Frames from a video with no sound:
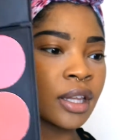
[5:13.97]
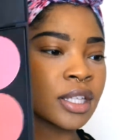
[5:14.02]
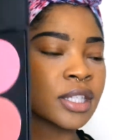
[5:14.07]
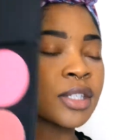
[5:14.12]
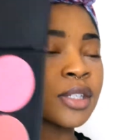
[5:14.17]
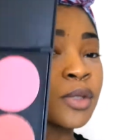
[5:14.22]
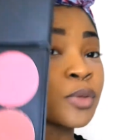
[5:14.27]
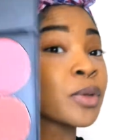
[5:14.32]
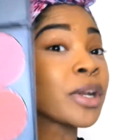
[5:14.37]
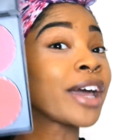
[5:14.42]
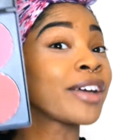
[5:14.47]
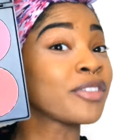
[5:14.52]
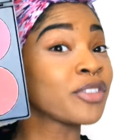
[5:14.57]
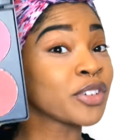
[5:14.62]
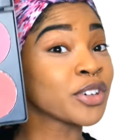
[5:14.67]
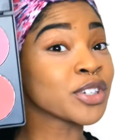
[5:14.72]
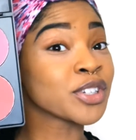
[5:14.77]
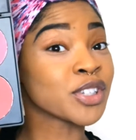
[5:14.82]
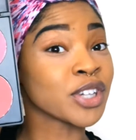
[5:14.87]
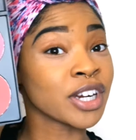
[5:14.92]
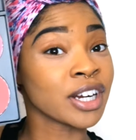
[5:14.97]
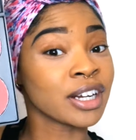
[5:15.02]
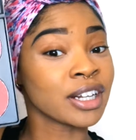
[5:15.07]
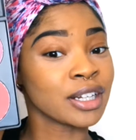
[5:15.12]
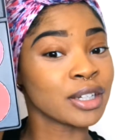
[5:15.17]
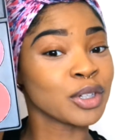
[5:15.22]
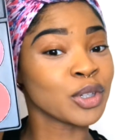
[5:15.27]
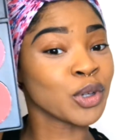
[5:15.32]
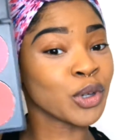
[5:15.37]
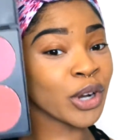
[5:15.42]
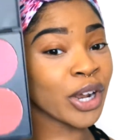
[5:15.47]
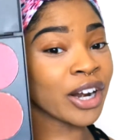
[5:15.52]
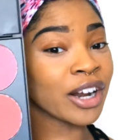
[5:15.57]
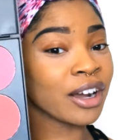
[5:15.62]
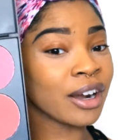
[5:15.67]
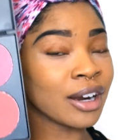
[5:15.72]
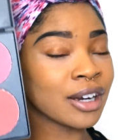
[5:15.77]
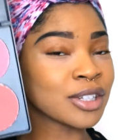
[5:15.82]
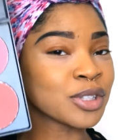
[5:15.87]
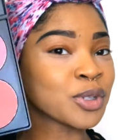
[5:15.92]
This is when I first started learning how to
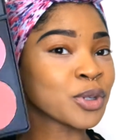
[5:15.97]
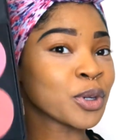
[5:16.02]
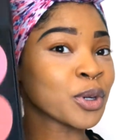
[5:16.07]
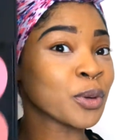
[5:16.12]
contour,